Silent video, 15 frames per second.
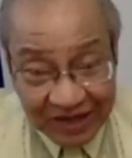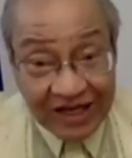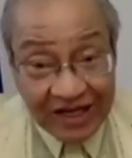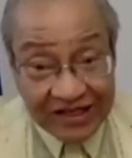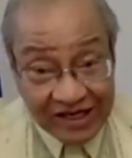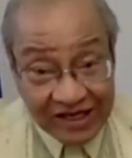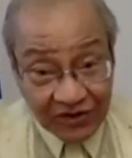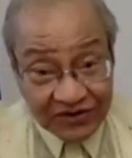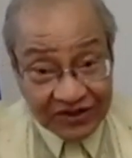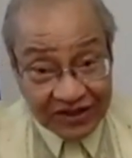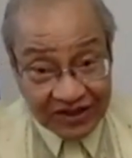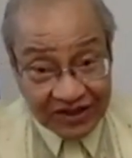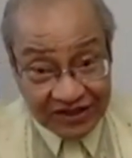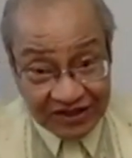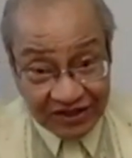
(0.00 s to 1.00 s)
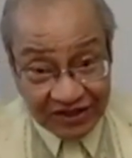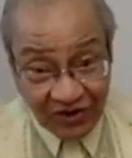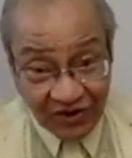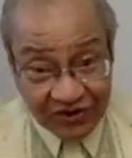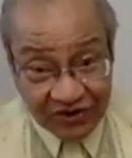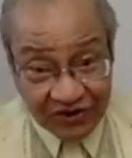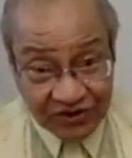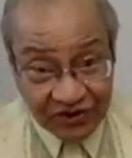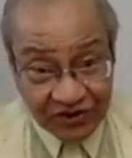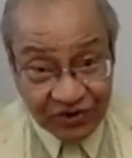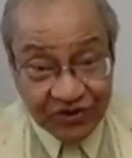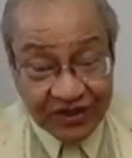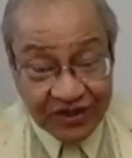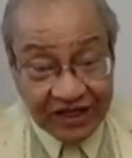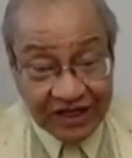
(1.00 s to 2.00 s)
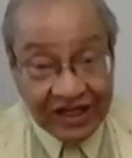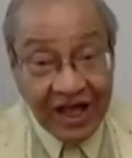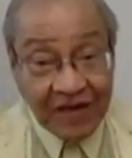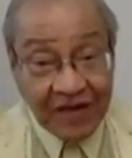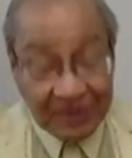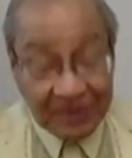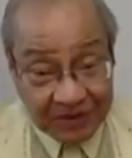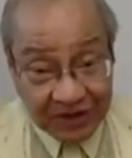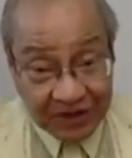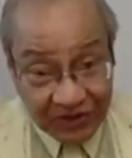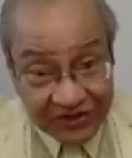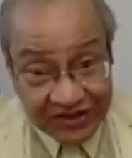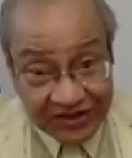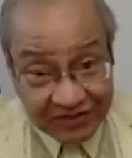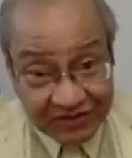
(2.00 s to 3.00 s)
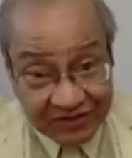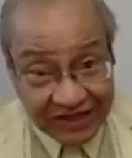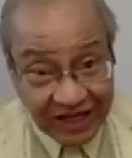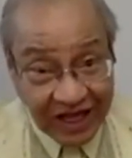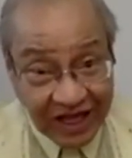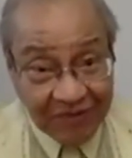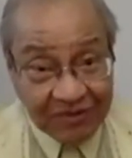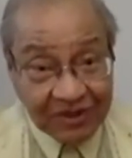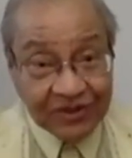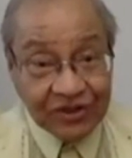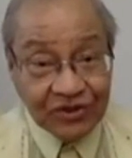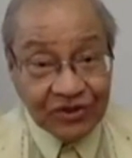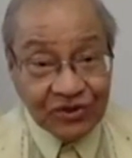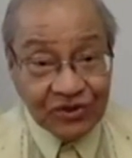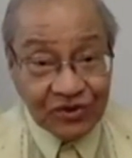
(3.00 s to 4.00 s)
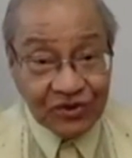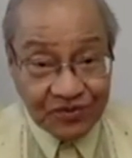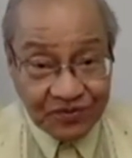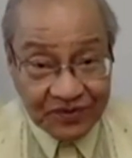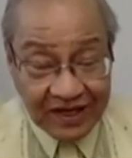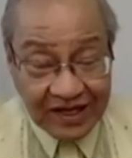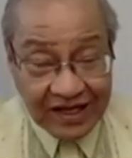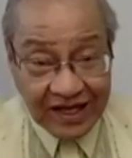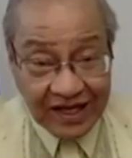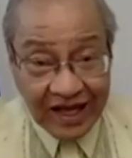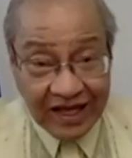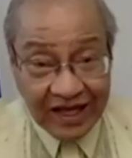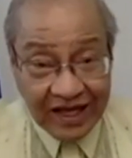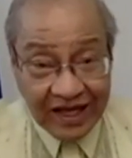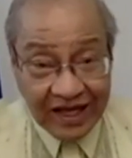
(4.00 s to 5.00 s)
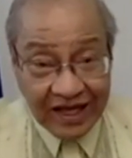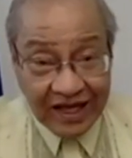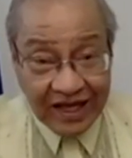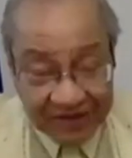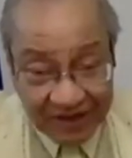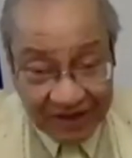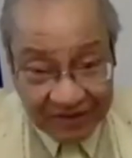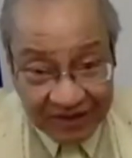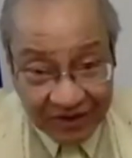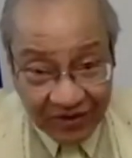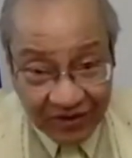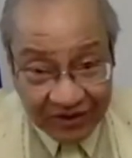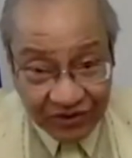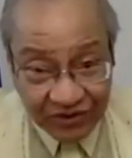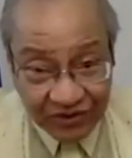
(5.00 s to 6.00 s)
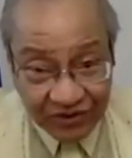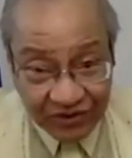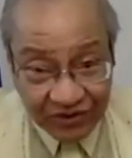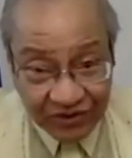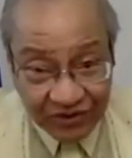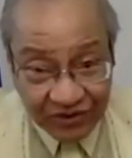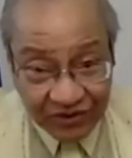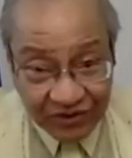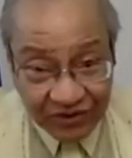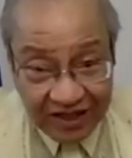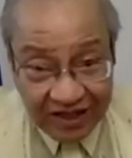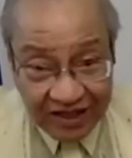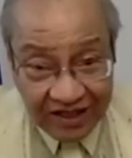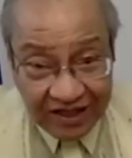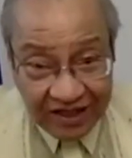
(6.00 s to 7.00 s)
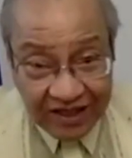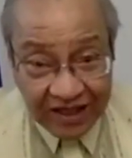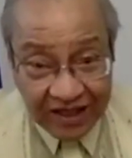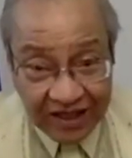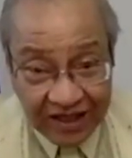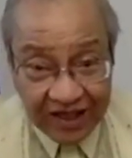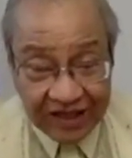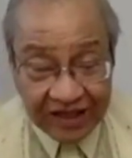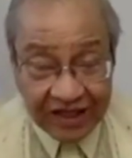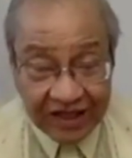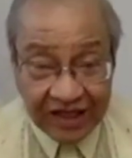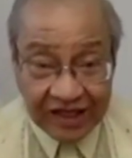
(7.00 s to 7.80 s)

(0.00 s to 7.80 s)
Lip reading: Now they're also doing it, but because they've been able to handle the epidemic quite well here, and